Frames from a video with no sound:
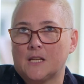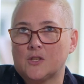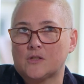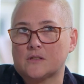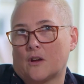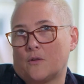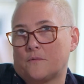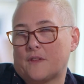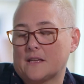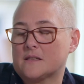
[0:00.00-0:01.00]
So
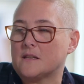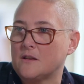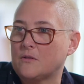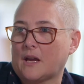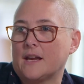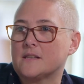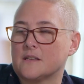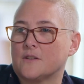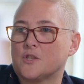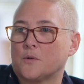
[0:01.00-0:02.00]
that's the UK
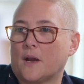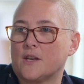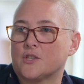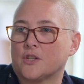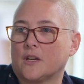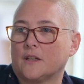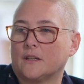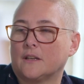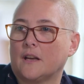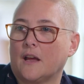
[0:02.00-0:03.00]

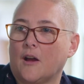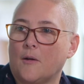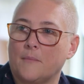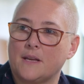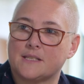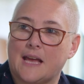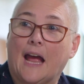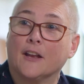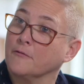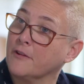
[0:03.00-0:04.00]
situation. Is
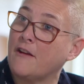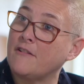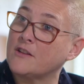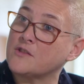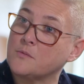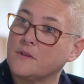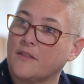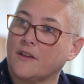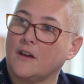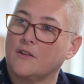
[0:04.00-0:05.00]
that at variance with
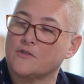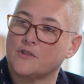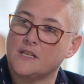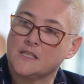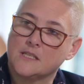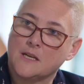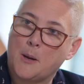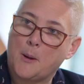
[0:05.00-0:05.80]
other countries?